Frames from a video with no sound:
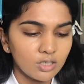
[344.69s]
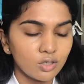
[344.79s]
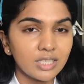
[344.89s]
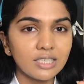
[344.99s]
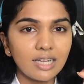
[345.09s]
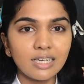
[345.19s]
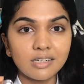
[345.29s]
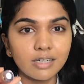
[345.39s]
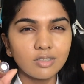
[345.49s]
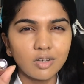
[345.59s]
So these are
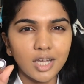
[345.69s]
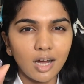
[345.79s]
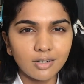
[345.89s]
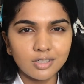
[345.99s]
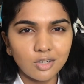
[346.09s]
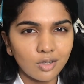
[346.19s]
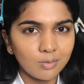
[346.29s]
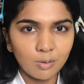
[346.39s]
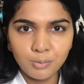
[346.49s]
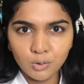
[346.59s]
literally three hundred
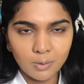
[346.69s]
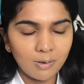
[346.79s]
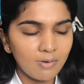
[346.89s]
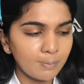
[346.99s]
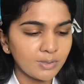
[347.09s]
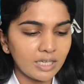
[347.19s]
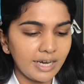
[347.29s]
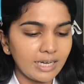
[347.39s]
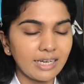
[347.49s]
on the Beauty Bay website,